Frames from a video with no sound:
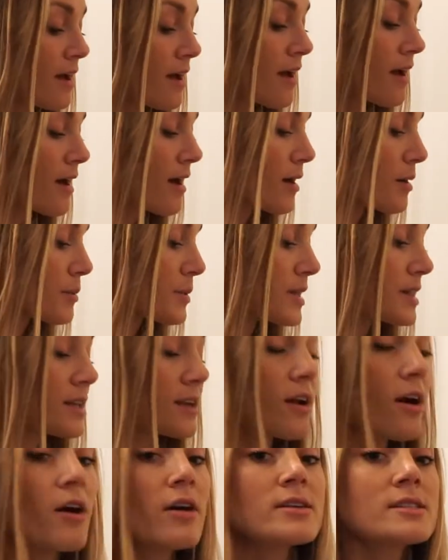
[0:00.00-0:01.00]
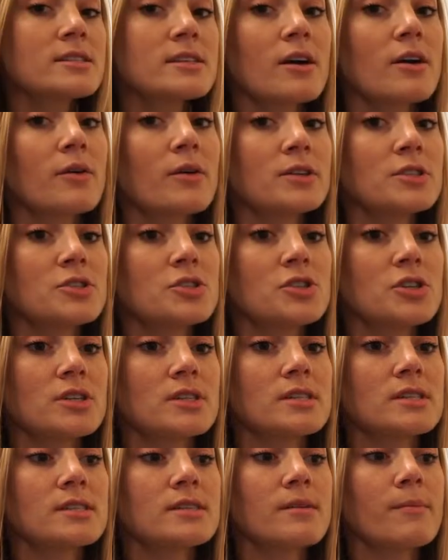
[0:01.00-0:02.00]
And then also it's
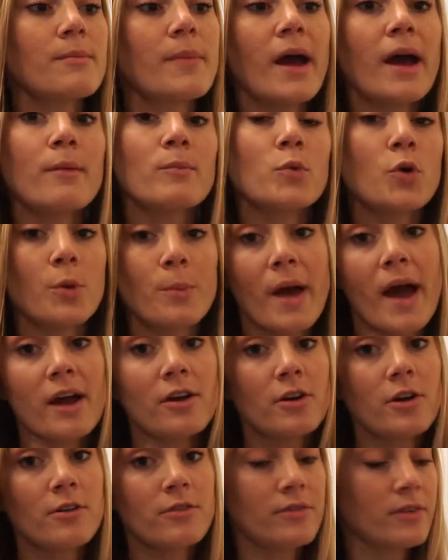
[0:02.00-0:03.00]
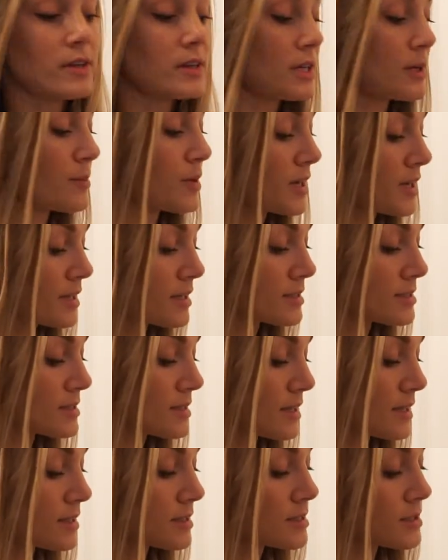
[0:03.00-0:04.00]
just more macro friendly because
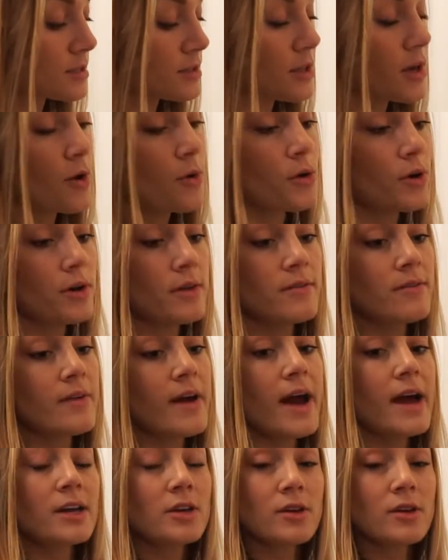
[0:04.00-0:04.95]
it's lower in fat.